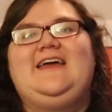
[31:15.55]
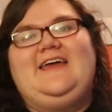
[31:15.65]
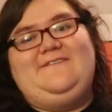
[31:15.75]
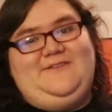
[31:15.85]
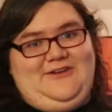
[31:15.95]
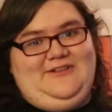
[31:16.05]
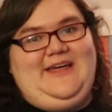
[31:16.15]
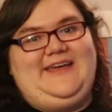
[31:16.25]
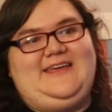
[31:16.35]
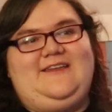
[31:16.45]
If you do
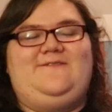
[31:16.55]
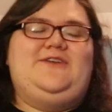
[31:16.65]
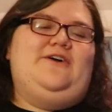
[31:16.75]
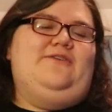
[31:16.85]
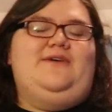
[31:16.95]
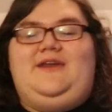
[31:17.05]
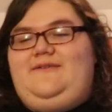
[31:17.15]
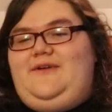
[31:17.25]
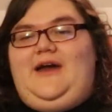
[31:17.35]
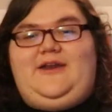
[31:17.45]
like it, if you don't,
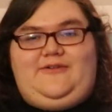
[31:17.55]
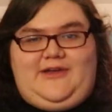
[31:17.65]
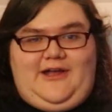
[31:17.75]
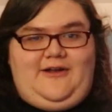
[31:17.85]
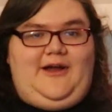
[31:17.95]
whatever, I don't care.